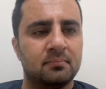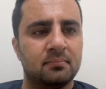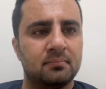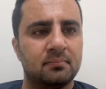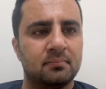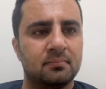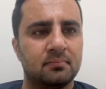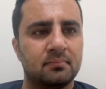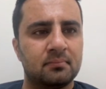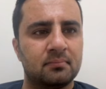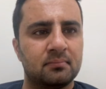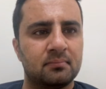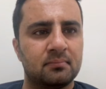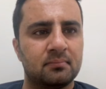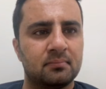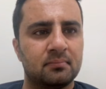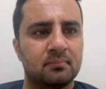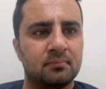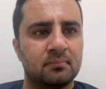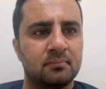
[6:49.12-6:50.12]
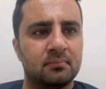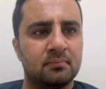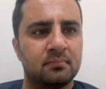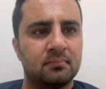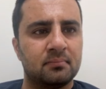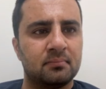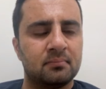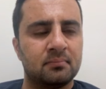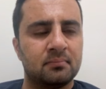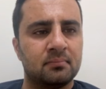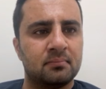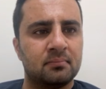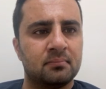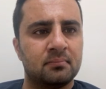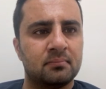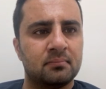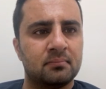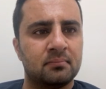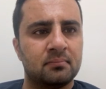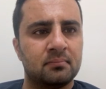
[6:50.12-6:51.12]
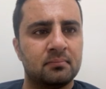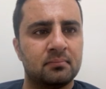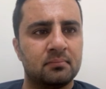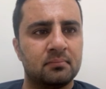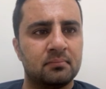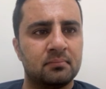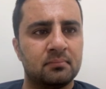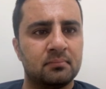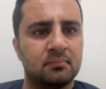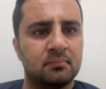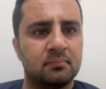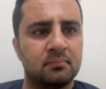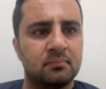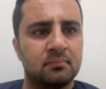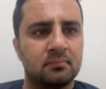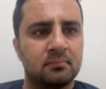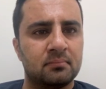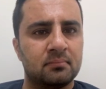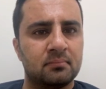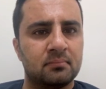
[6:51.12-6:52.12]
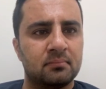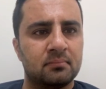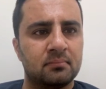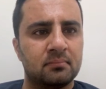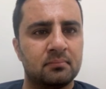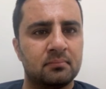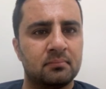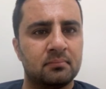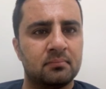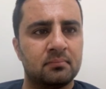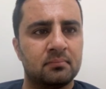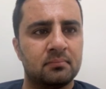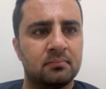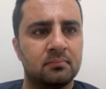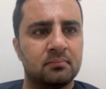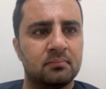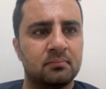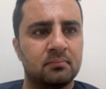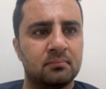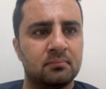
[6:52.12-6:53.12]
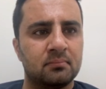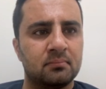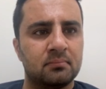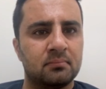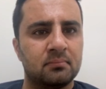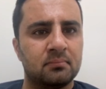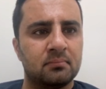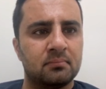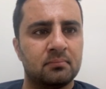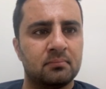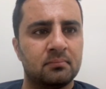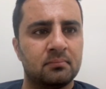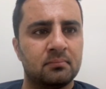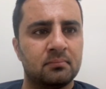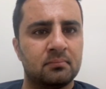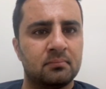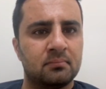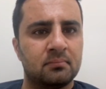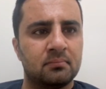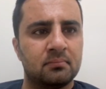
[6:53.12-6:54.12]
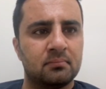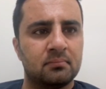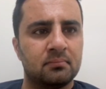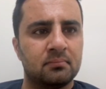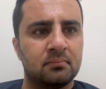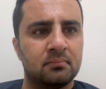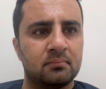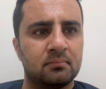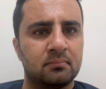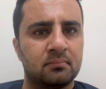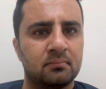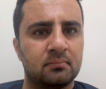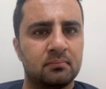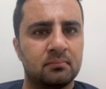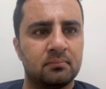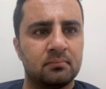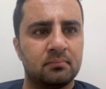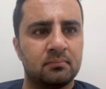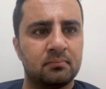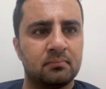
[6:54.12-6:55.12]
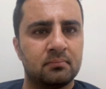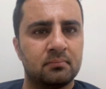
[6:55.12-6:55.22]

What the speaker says: [no speech]